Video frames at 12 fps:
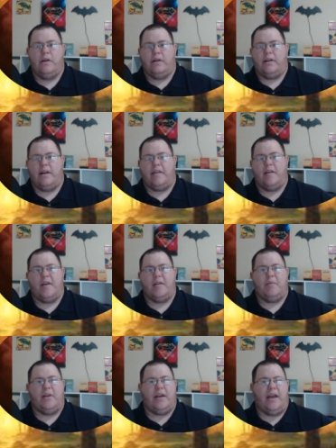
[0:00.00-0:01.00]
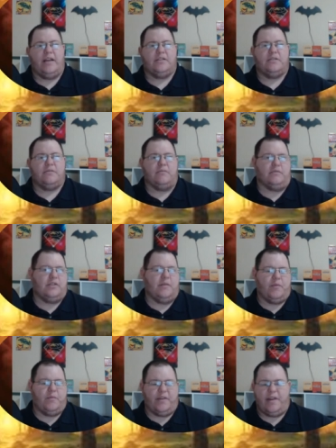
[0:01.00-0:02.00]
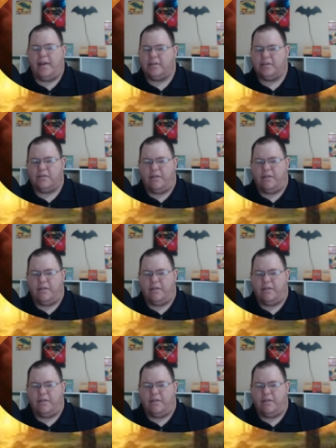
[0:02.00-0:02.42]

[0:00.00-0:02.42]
Now, they may play something with haste on